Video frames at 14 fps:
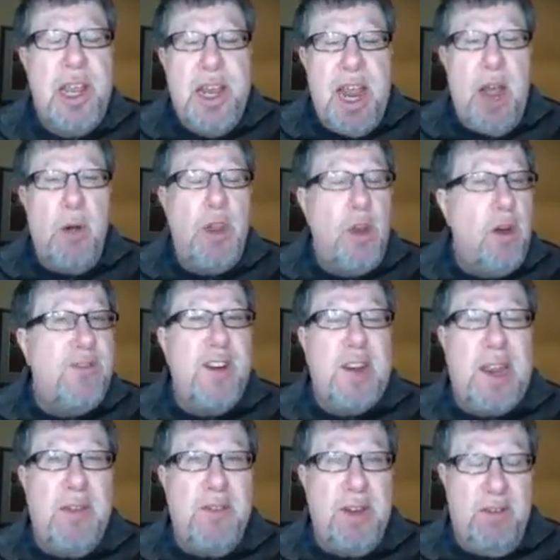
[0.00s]
Now, you're
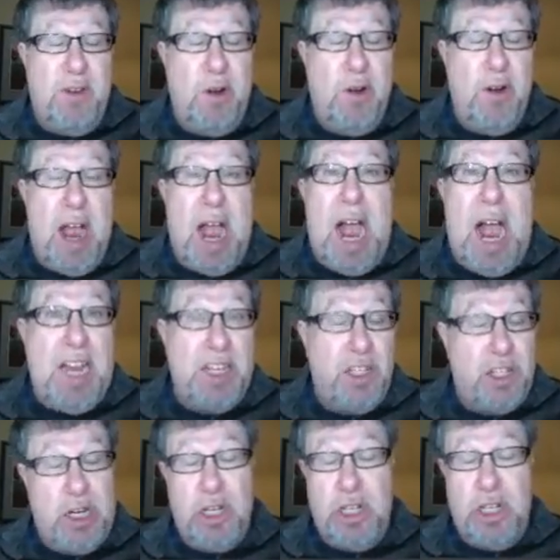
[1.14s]
forgiven if your eyes
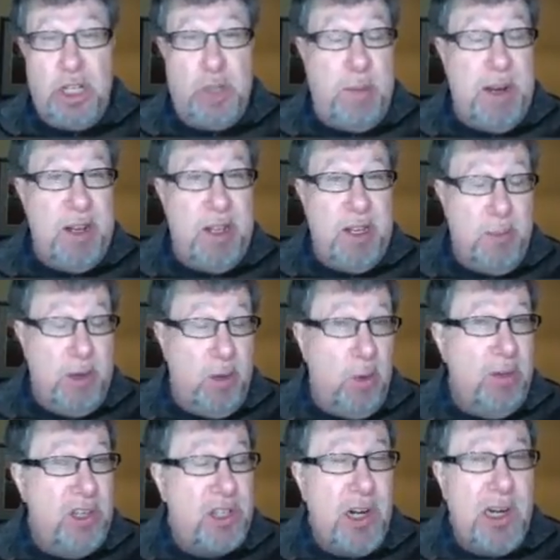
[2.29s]
start to spin a little bit when
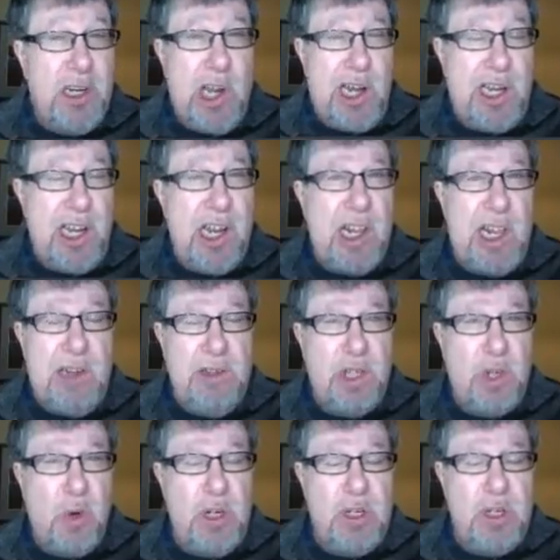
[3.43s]
we start talking cloud
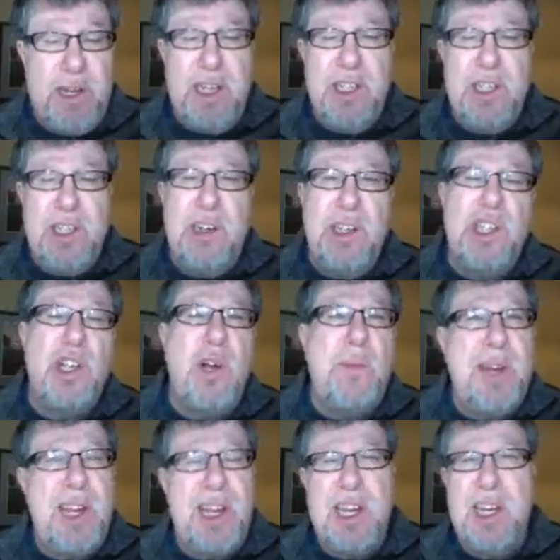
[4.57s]
storage because there are so
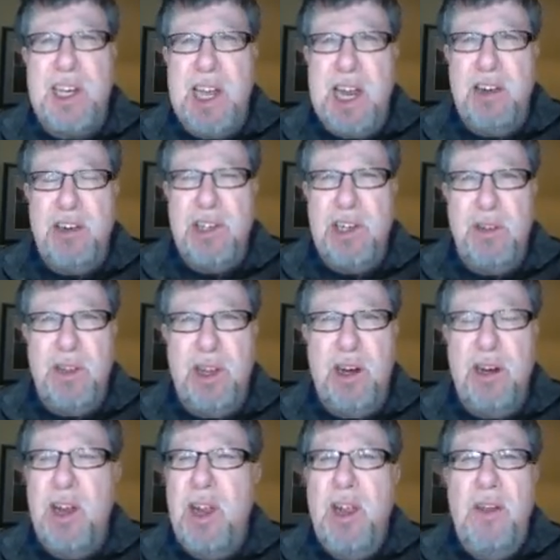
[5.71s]
many contenders out
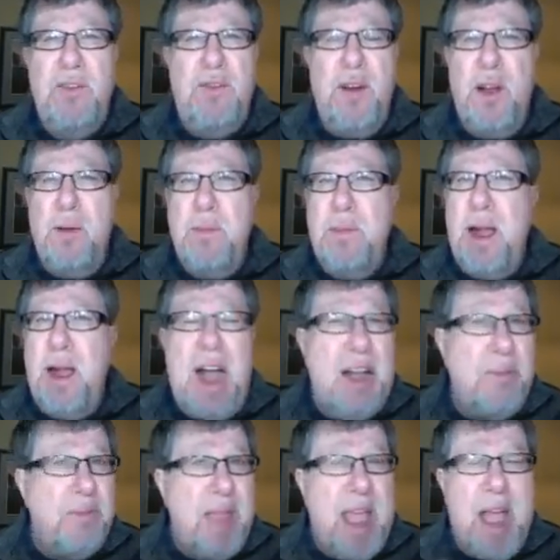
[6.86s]
there, from
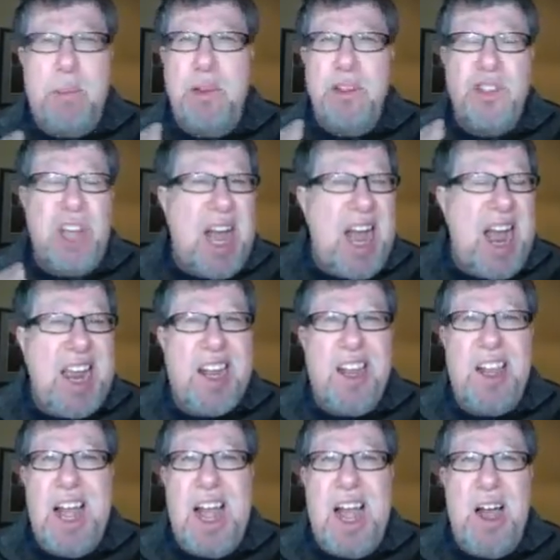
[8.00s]
Apple's
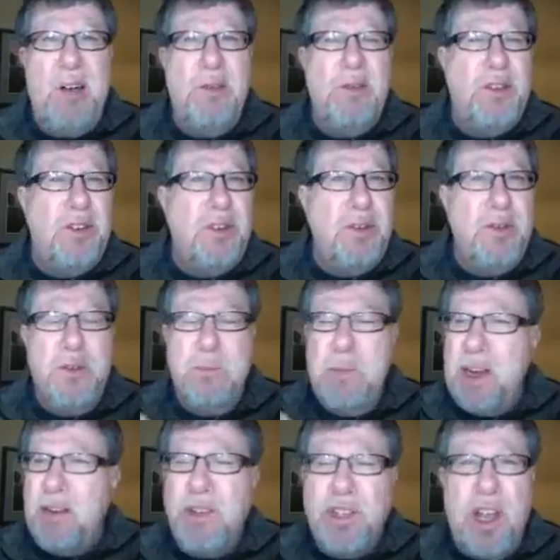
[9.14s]
iCloud to
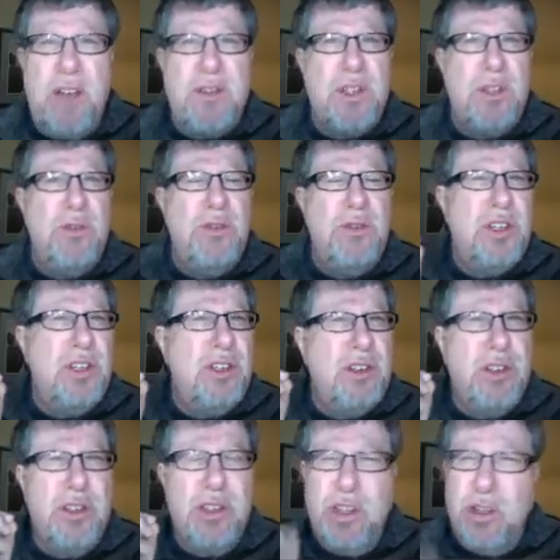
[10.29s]
Microsoft solution
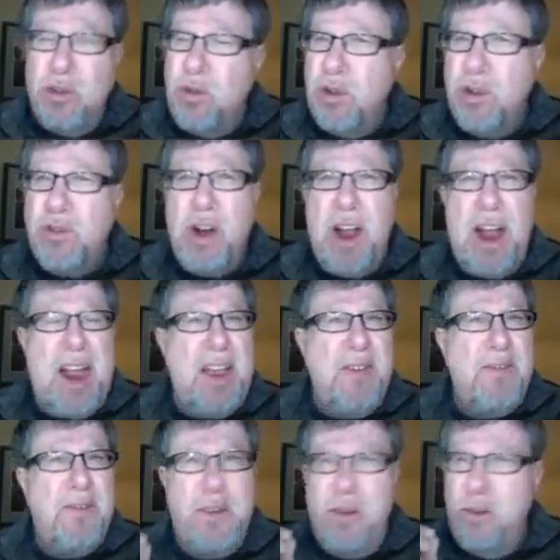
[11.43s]
to Google
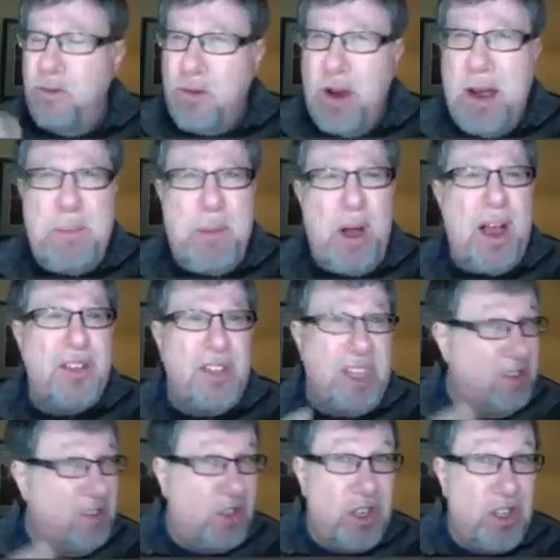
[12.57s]
Drive to Dropbox
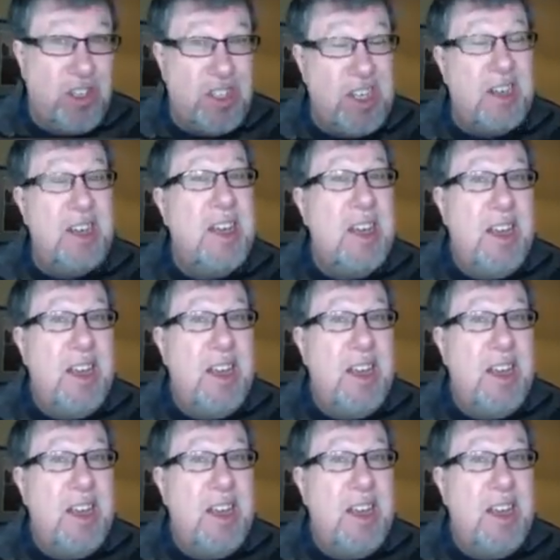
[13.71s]
and Sugarsync.